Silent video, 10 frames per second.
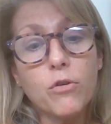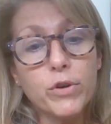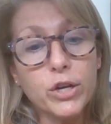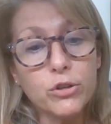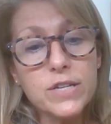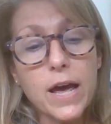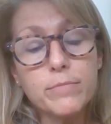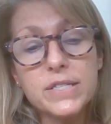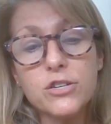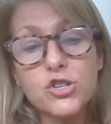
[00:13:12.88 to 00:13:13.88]
real-time
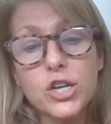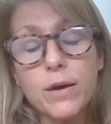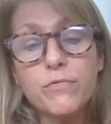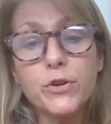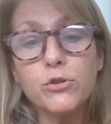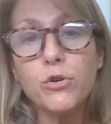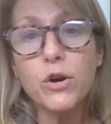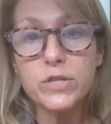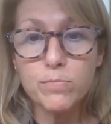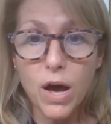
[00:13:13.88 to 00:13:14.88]
CGM for
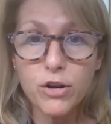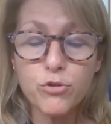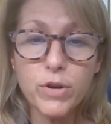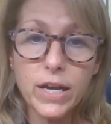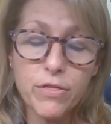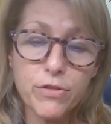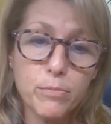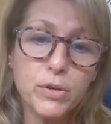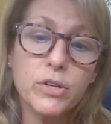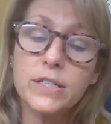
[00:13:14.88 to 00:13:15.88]
glucose monitoring and
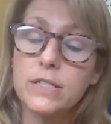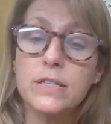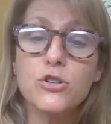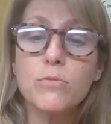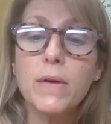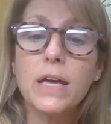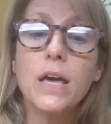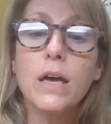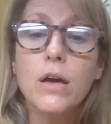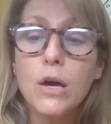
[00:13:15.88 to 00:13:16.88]
therapeutic
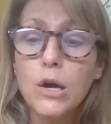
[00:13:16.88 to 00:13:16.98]
decision-making